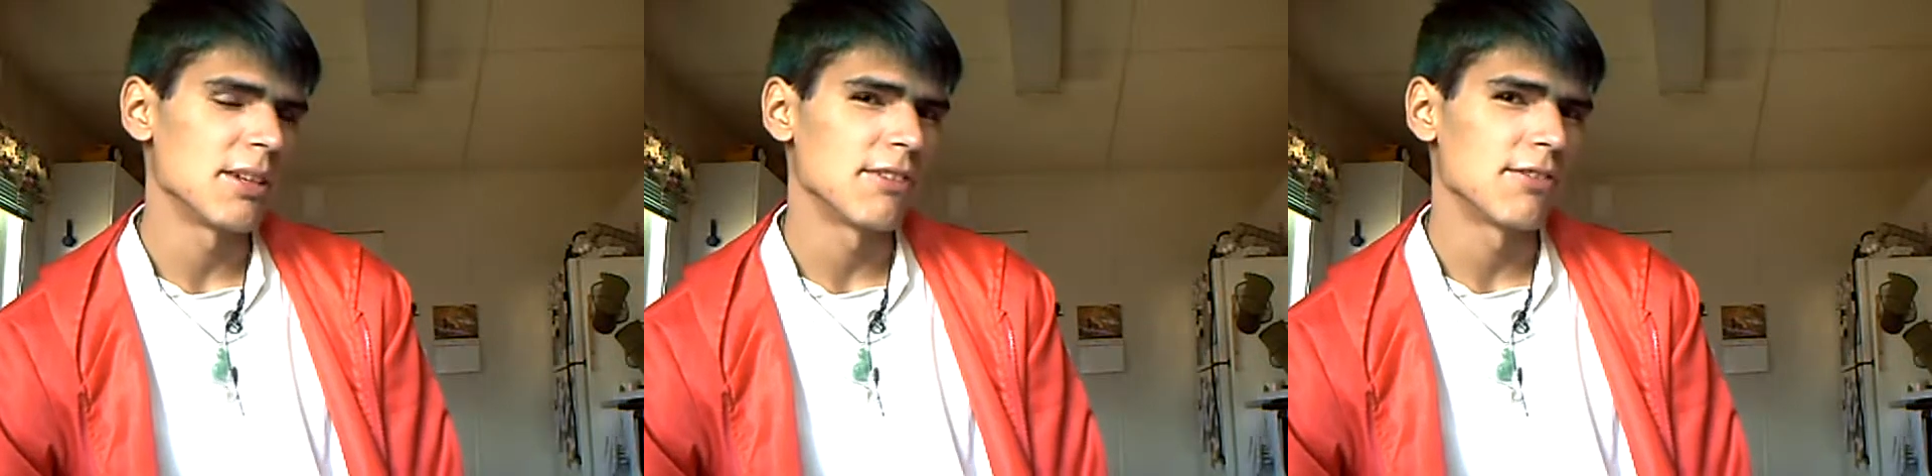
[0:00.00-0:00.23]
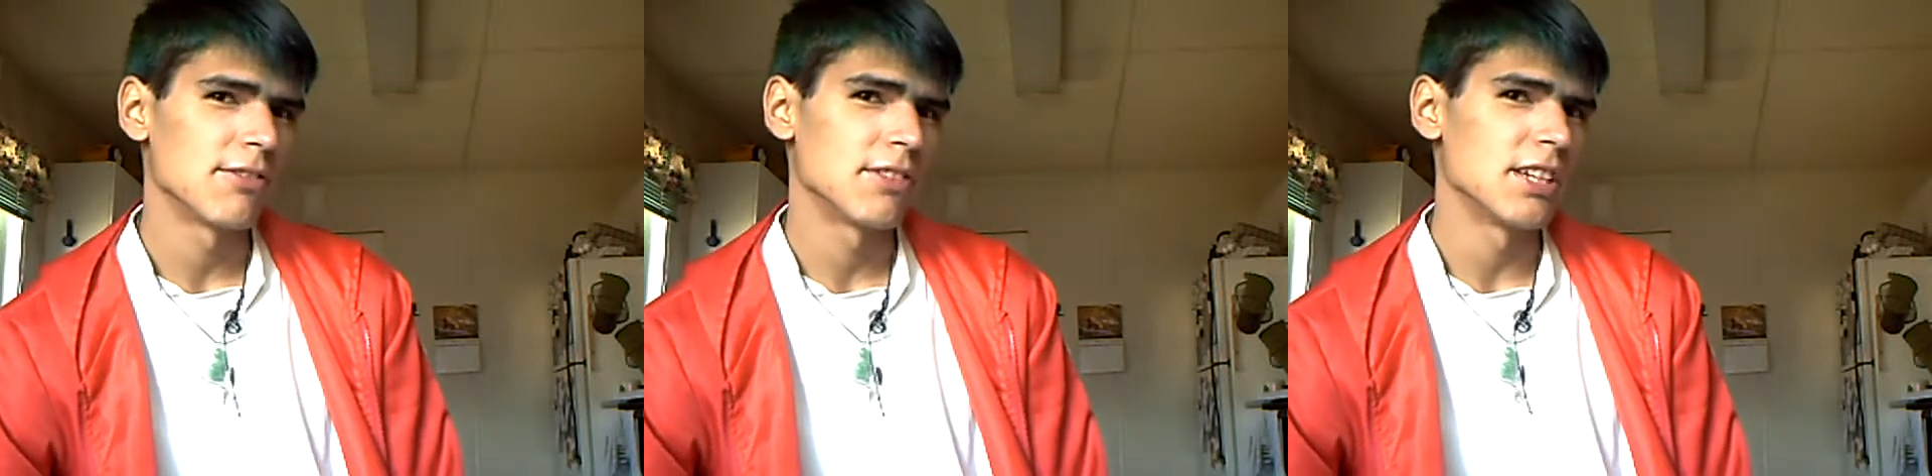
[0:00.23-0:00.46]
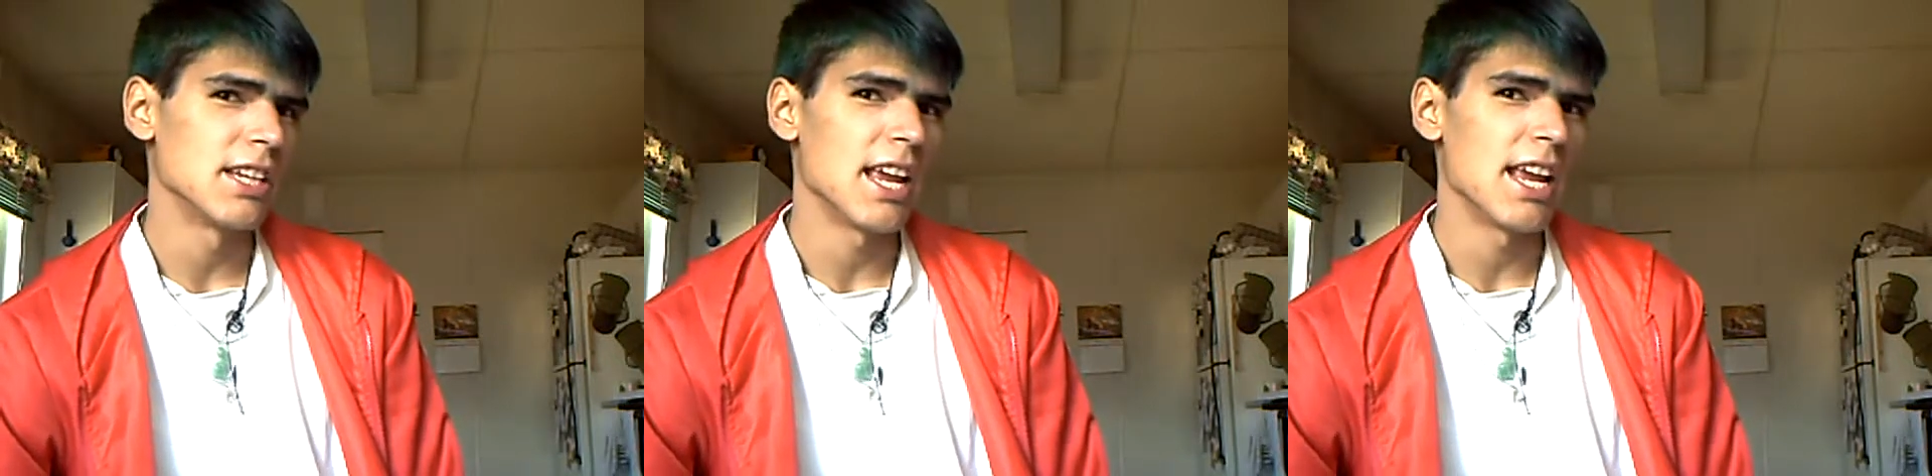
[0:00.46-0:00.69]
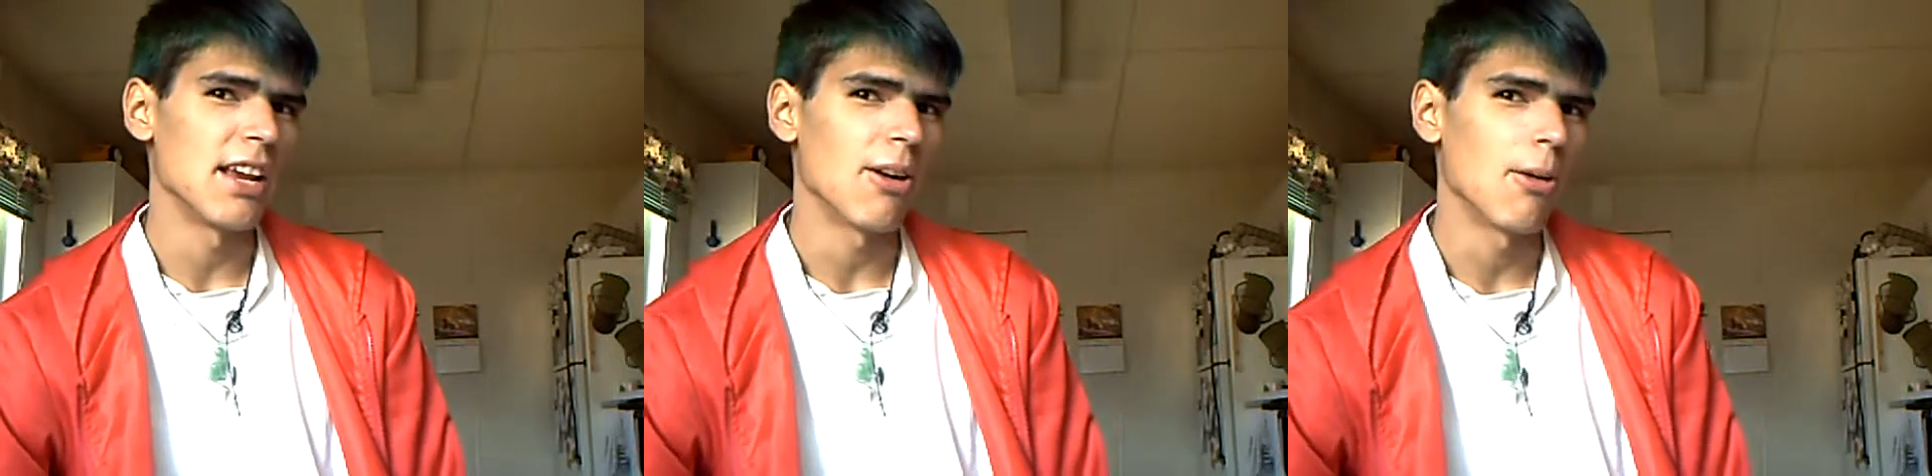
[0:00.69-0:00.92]
me
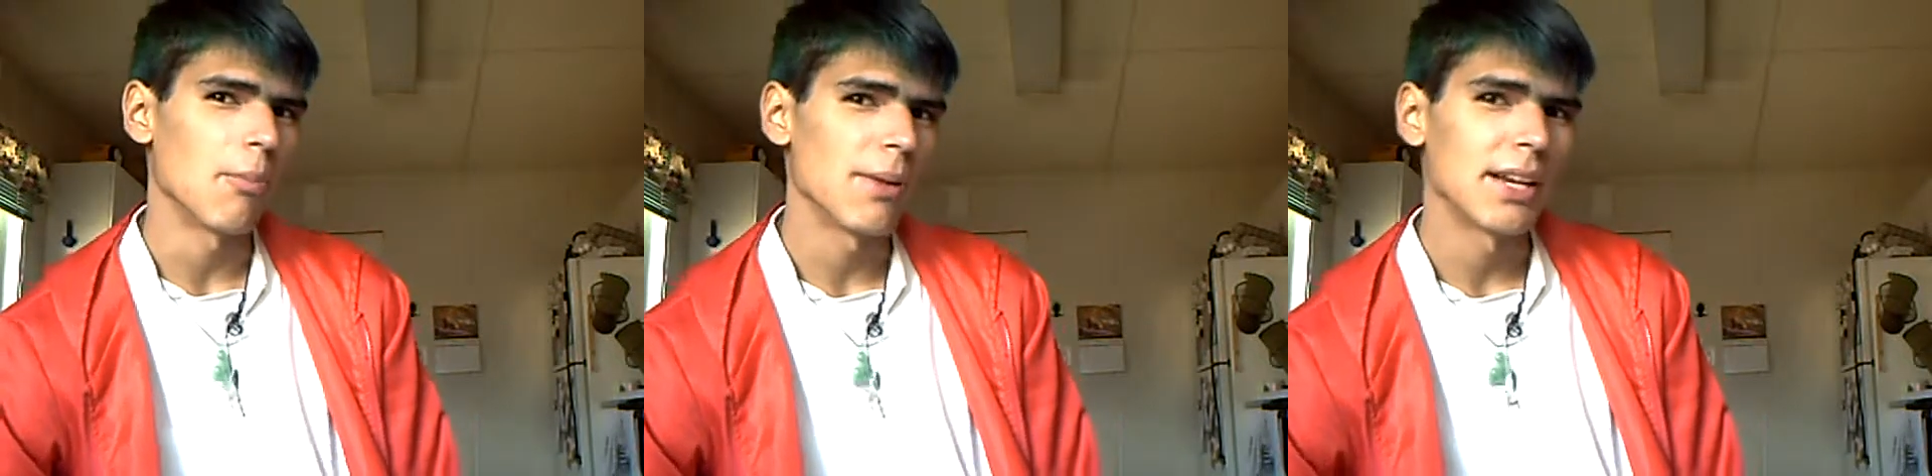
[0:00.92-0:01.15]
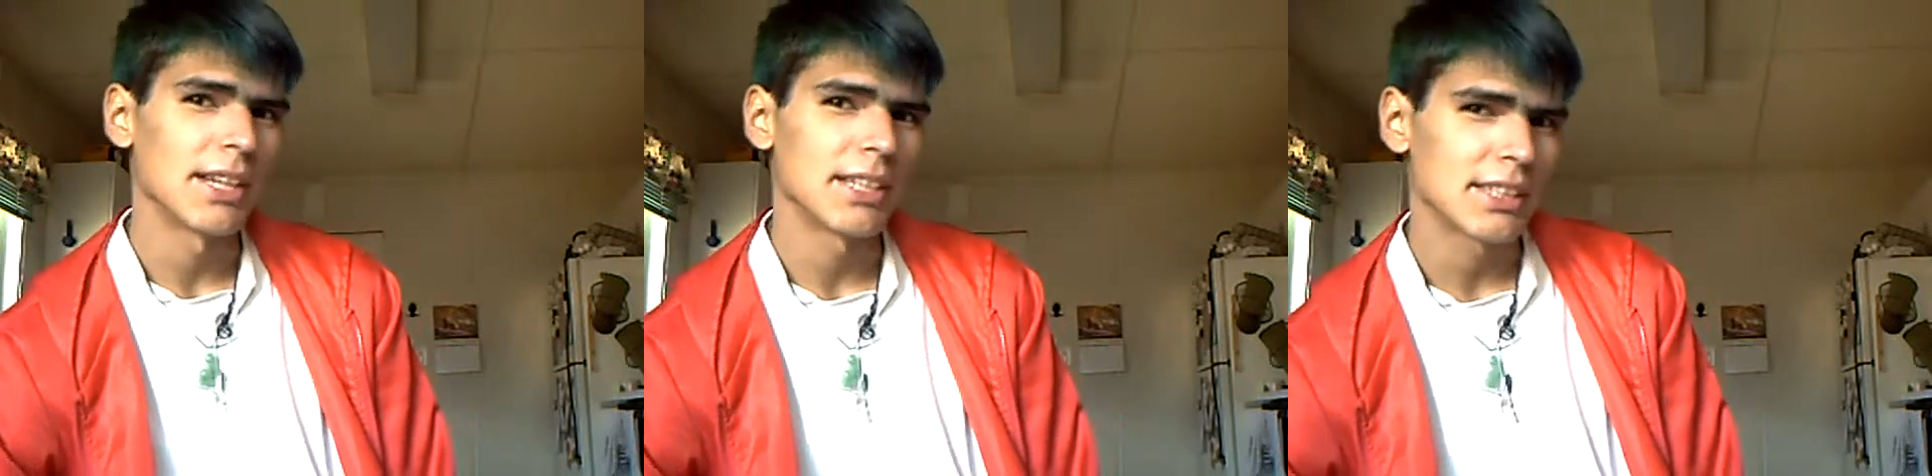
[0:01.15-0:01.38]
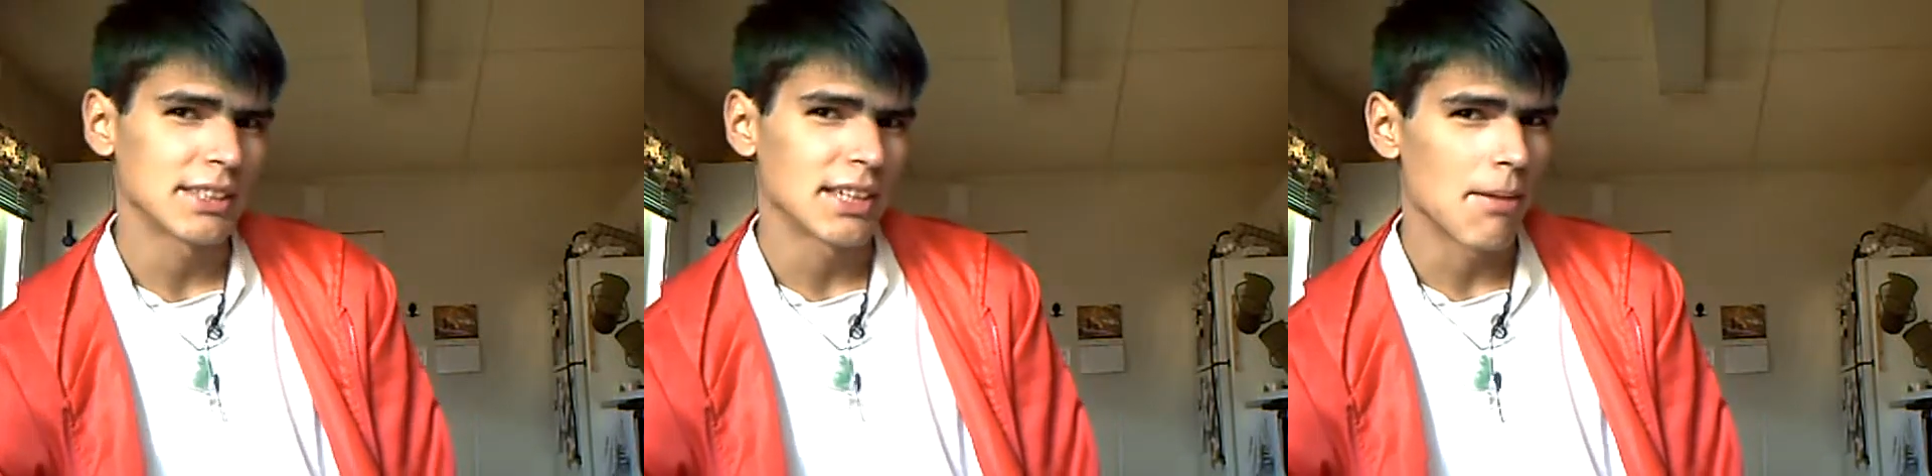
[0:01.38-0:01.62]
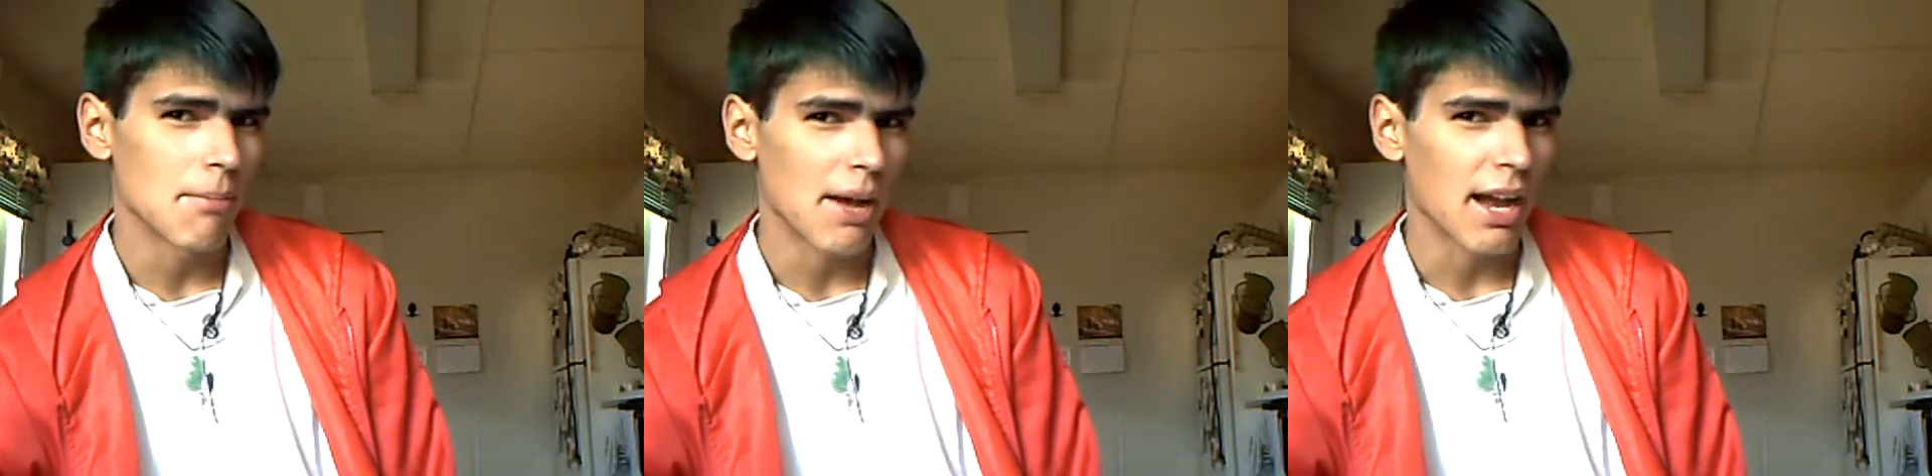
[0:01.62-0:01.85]
today, hoping it
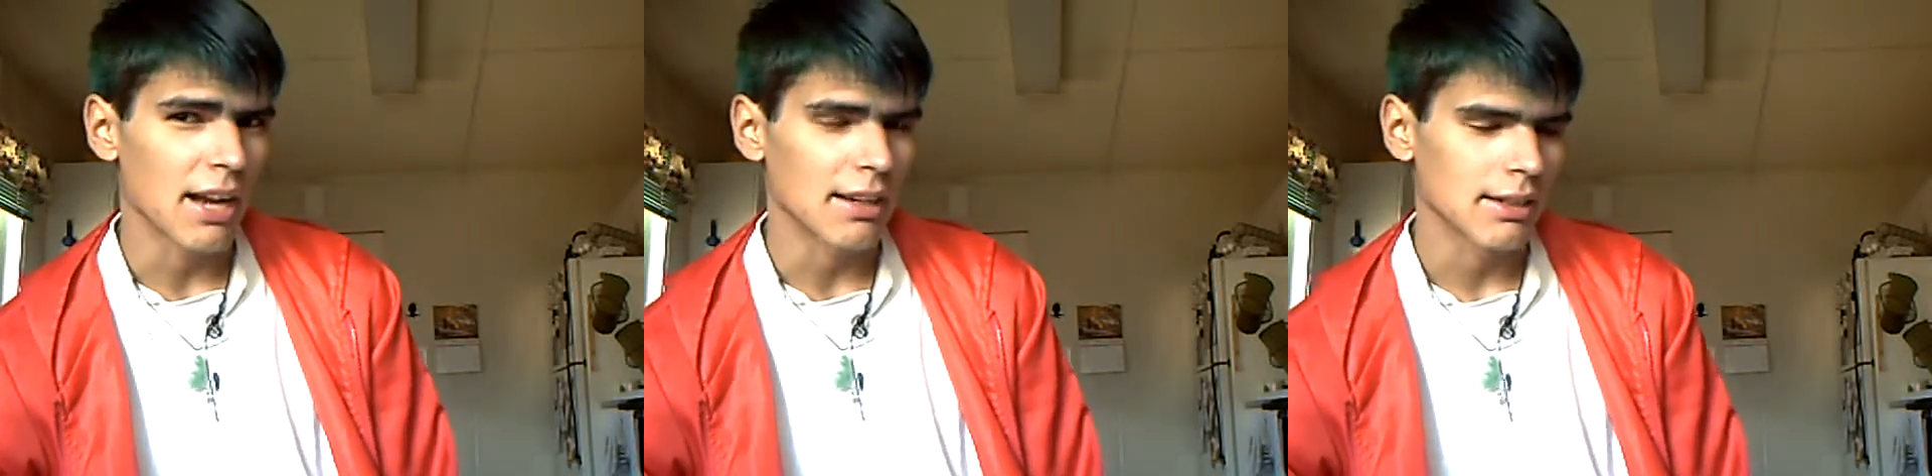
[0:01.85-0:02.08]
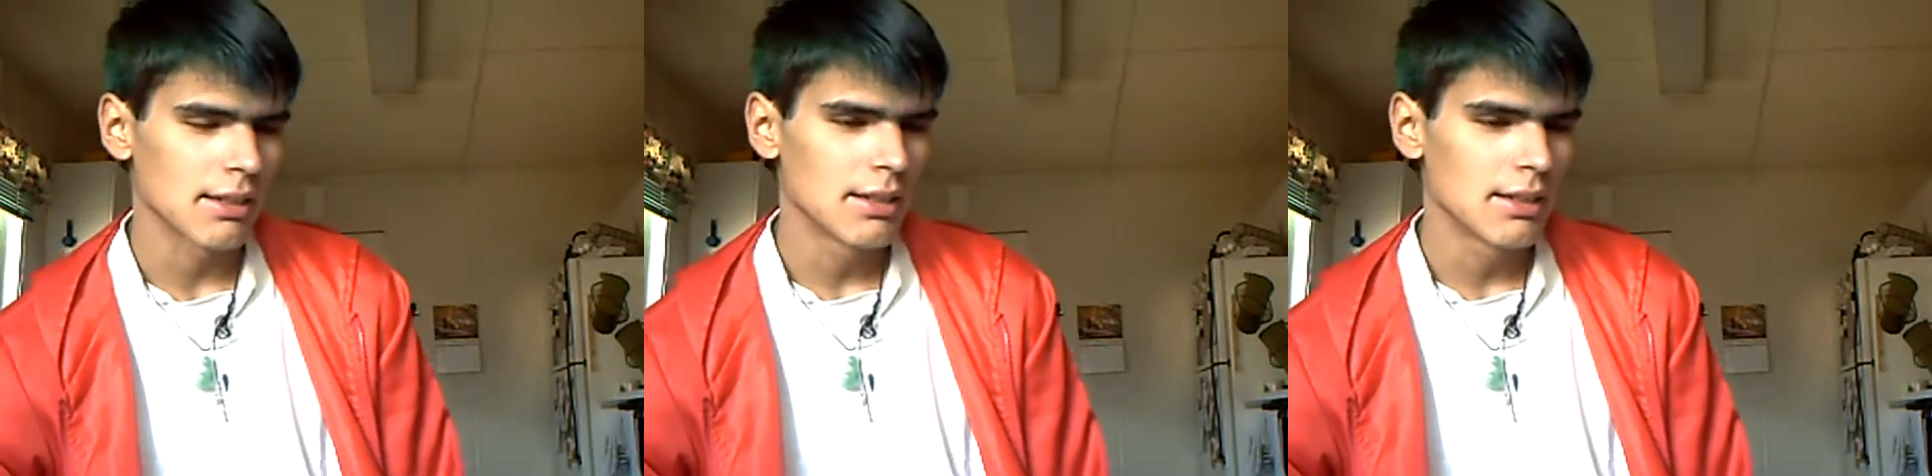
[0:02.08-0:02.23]
doesn't come back.